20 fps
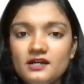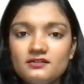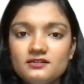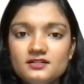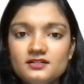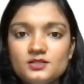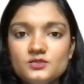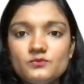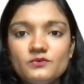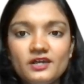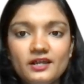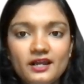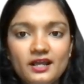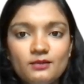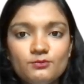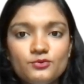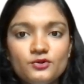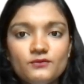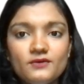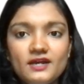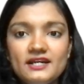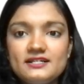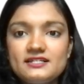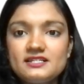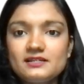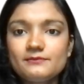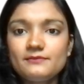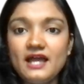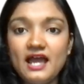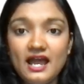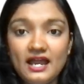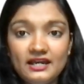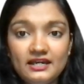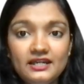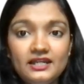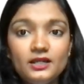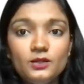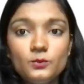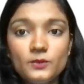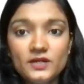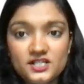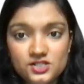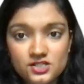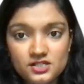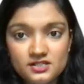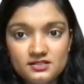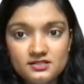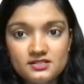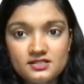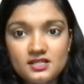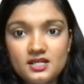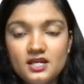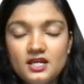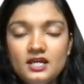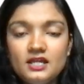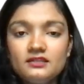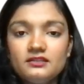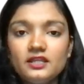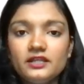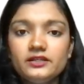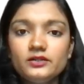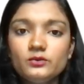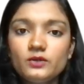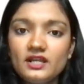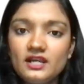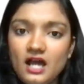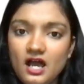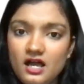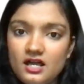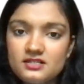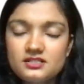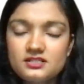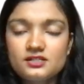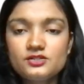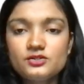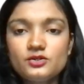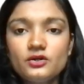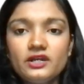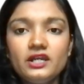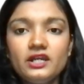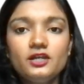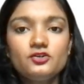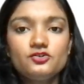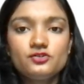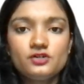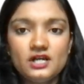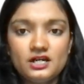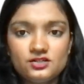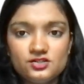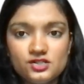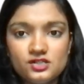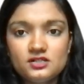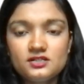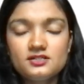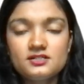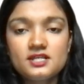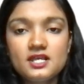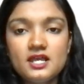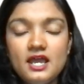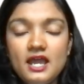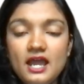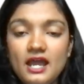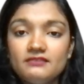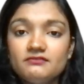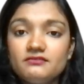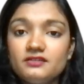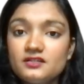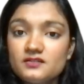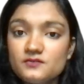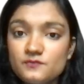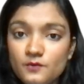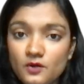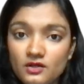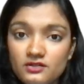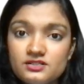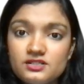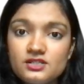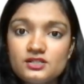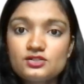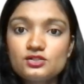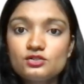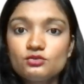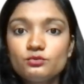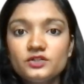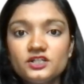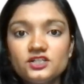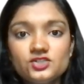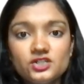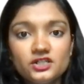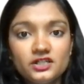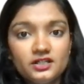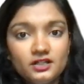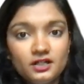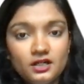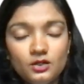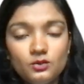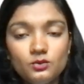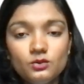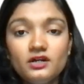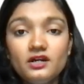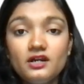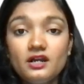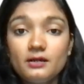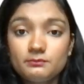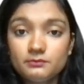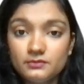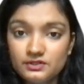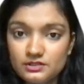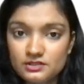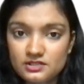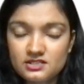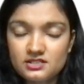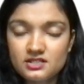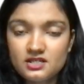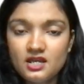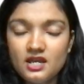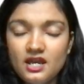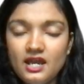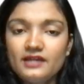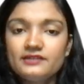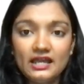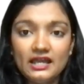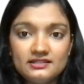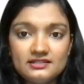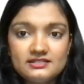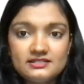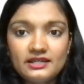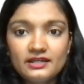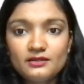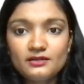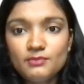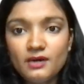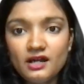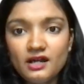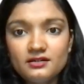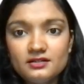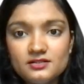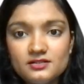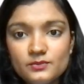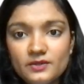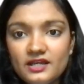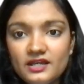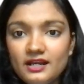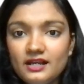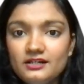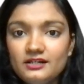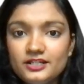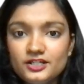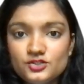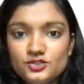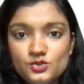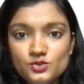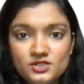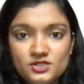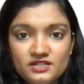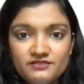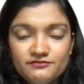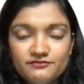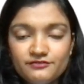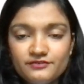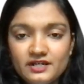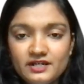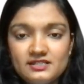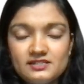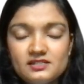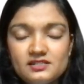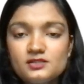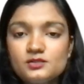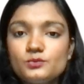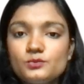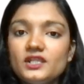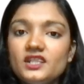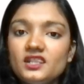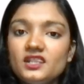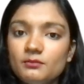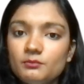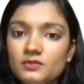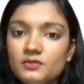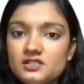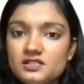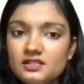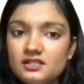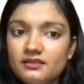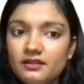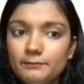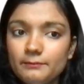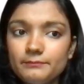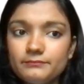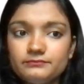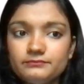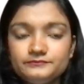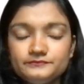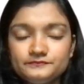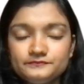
part is where I'll provide some handy questions that you can ask during introductions and the responses to which include numbers. And the second part is where I'll teach you some phrases with numbers in them.